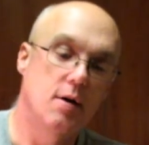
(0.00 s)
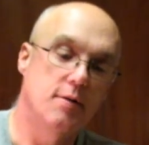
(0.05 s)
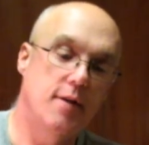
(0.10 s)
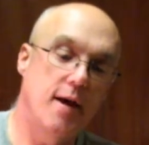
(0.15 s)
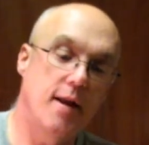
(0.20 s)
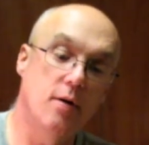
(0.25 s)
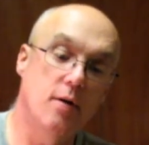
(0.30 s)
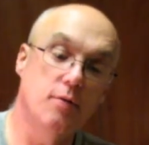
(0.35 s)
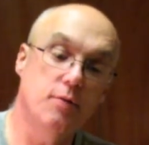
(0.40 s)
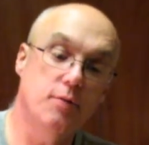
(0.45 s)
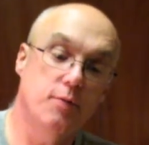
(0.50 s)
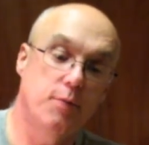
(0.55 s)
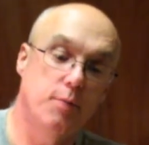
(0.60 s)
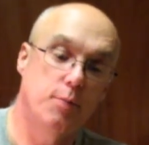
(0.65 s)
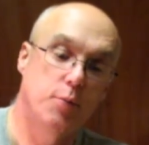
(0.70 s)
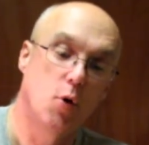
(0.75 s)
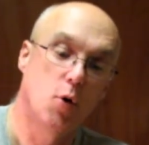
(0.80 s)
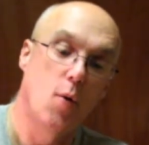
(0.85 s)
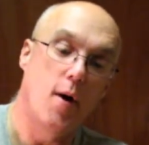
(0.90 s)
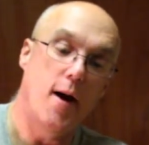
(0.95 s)
They don't
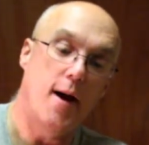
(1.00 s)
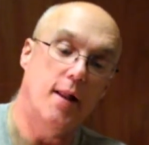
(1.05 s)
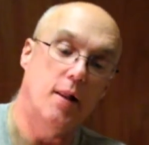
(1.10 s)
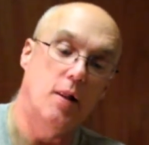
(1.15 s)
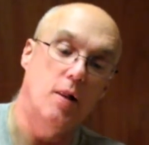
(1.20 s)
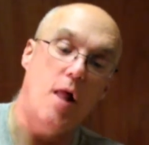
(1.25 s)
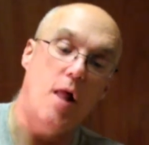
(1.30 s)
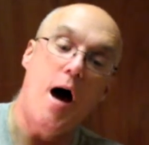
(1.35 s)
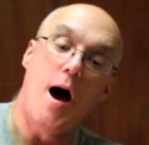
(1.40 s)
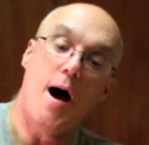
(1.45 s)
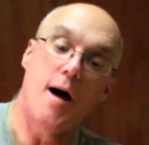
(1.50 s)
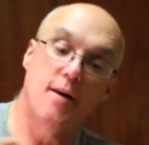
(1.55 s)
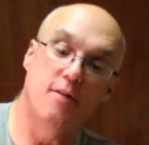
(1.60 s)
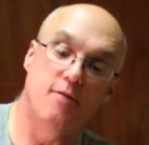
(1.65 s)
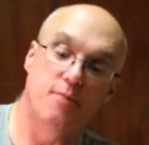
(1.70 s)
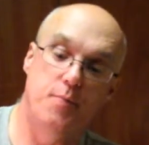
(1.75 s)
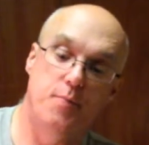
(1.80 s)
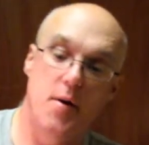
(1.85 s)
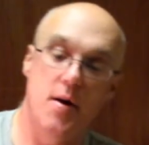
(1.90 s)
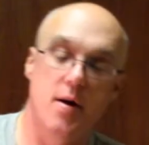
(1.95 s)
brew a lot
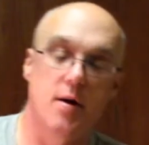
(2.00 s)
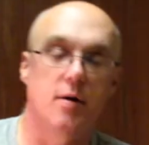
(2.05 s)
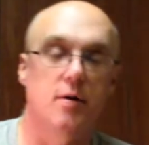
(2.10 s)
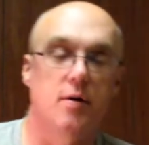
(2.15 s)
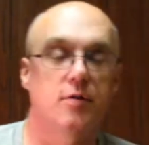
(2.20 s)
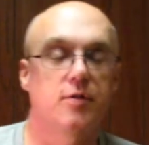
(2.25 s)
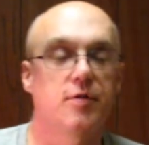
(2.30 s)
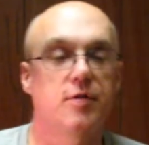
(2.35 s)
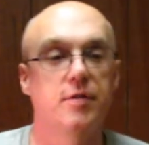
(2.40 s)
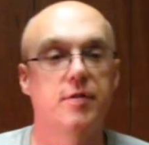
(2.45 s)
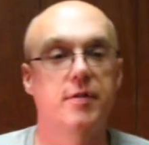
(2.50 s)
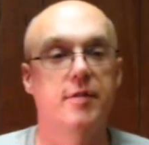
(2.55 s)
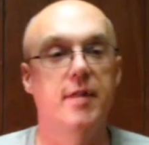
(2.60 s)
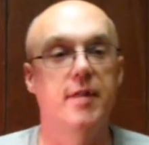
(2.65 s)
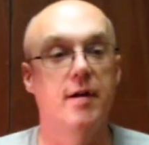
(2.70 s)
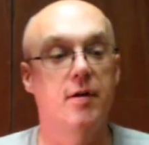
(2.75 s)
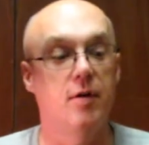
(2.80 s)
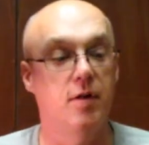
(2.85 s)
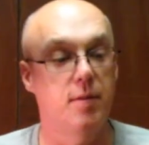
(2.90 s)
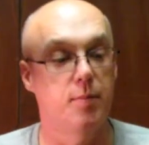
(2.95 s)
of beers.
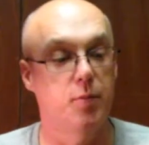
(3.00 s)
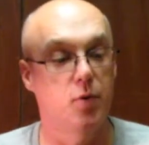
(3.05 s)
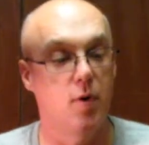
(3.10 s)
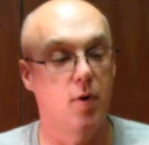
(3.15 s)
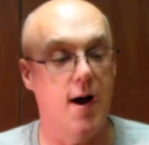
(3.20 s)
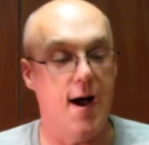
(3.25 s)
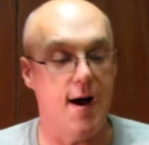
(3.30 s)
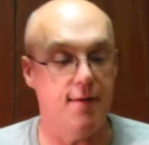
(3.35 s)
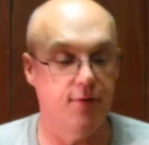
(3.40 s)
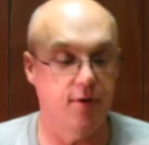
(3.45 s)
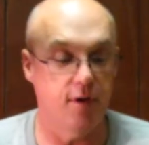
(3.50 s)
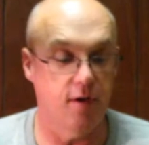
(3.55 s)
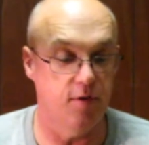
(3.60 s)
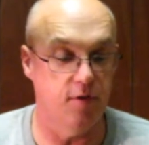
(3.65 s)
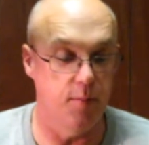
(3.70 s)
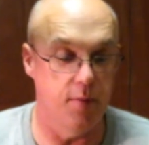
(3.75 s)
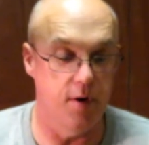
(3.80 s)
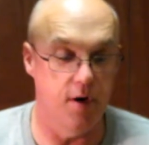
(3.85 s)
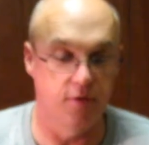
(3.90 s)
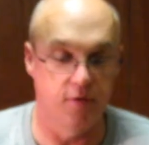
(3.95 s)
They only brew a half a
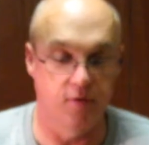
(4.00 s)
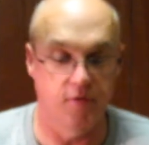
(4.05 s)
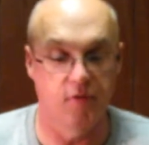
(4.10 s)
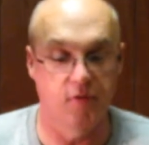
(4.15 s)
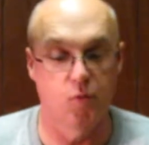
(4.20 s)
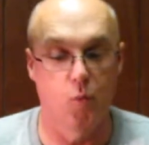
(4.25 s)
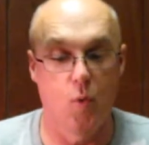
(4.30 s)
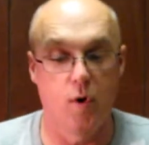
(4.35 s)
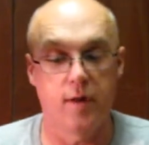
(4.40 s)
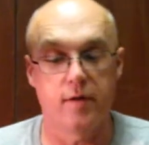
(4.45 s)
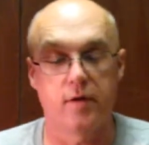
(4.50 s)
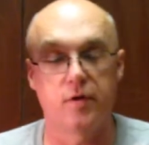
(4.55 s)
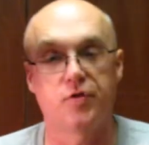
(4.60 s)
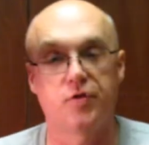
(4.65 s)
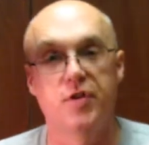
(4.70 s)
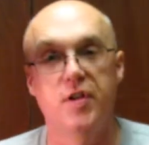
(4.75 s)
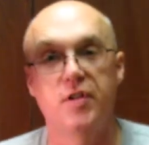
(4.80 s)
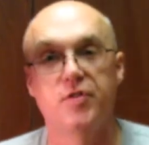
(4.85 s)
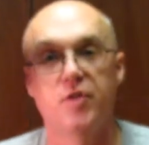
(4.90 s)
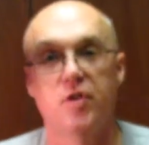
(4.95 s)
dozen beers. This is one of their
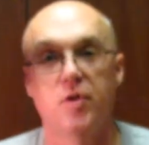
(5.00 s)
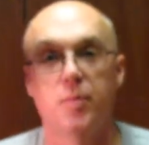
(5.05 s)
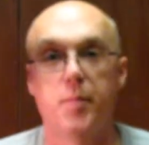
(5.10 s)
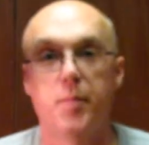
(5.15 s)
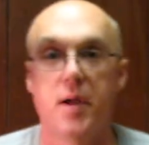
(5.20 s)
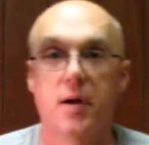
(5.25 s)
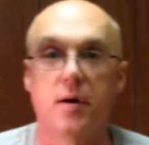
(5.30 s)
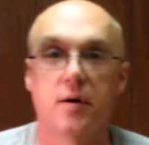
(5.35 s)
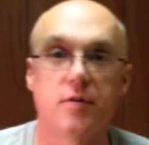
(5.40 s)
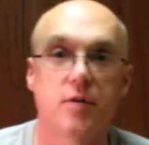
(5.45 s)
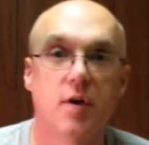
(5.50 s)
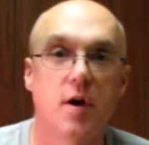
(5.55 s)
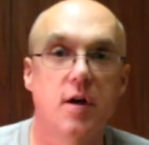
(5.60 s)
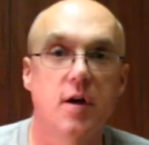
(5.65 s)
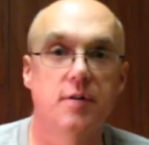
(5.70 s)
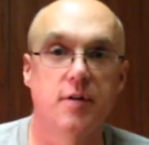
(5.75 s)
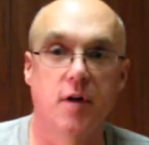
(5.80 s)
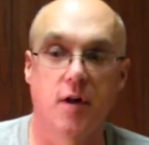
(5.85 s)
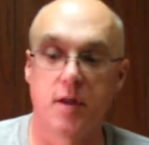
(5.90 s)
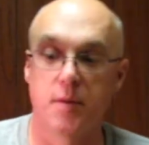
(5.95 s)
seasonal beers.
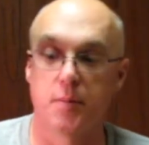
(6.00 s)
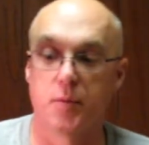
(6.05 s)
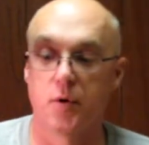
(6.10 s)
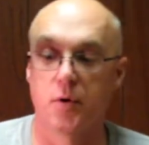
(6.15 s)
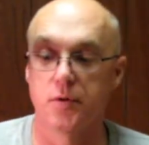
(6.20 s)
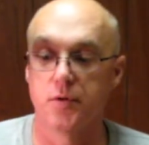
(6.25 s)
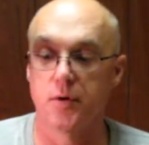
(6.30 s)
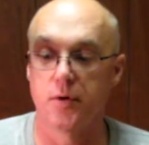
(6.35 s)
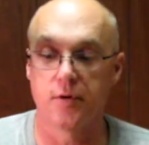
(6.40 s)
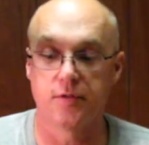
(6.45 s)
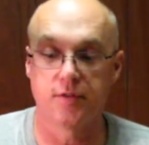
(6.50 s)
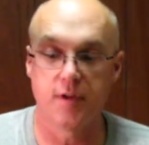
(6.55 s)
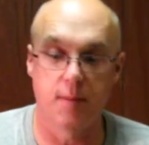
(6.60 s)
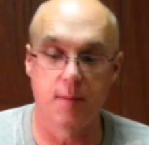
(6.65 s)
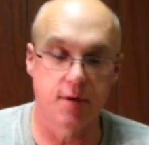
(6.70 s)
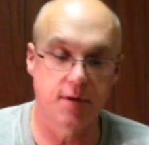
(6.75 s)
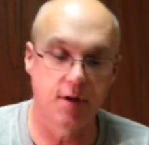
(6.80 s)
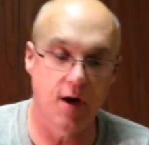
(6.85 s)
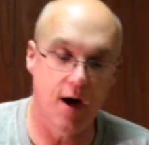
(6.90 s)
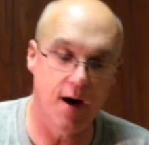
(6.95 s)
They only brew it during the
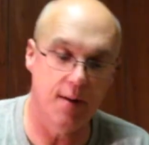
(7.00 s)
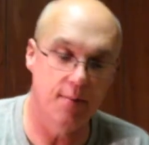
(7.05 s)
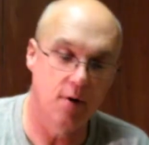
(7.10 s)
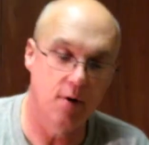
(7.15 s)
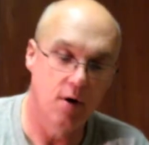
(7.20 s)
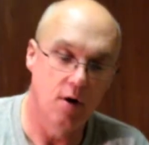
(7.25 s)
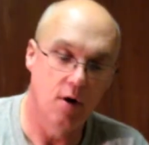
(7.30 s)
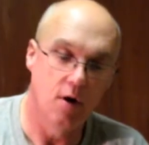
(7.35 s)
summertime.